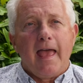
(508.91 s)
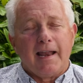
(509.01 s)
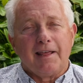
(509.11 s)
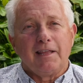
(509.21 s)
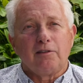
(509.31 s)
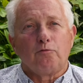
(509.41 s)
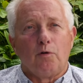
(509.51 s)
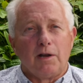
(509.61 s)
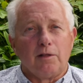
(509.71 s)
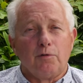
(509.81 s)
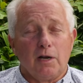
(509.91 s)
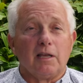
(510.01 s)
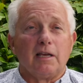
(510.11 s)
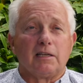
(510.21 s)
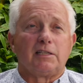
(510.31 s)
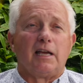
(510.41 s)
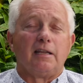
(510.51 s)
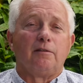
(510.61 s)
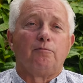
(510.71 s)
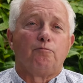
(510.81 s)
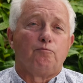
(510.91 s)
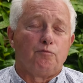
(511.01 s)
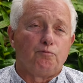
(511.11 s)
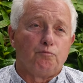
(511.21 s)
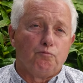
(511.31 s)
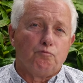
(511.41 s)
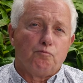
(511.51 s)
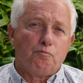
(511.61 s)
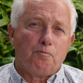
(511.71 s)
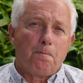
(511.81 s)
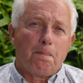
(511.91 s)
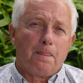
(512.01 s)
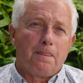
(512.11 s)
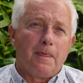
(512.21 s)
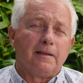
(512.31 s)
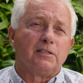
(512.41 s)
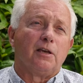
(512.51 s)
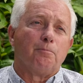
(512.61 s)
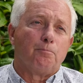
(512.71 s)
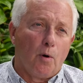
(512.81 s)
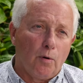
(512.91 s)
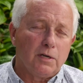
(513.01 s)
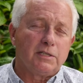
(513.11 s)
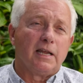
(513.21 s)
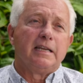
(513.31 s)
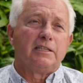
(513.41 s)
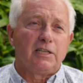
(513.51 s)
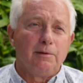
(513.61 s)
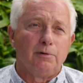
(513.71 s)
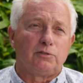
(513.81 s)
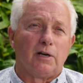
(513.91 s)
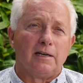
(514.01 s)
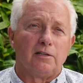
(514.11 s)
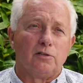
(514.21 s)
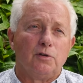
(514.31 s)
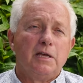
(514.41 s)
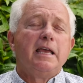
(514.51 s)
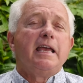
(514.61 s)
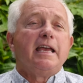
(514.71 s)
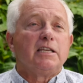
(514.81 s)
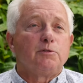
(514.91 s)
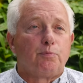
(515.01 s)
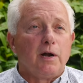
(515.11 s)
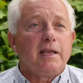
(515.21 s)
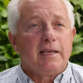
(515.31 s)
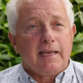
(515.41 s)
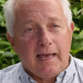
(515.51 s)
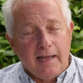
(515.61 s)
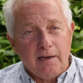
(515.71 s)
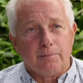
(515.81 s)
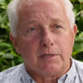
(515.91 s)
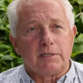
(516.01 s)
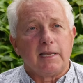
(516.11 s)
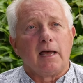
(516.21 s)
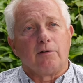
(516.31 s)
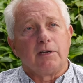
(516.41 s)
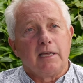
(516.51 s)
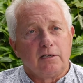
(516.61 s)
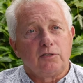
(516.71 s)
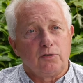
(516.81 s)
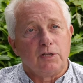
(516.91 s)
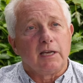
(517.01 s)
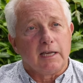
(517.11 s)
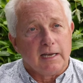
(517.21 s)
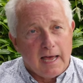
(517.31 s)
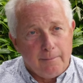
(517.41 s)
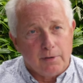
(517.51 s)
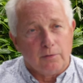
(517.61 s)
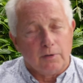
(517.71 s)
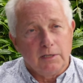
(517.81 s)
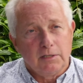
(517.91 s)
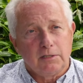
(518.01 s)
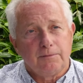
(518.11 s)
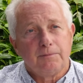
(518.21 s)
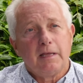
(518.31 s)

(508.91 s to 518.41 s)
And I think one of the really exciting things that Boris and his team are trying to do is break cannabis down into the cannabinoids.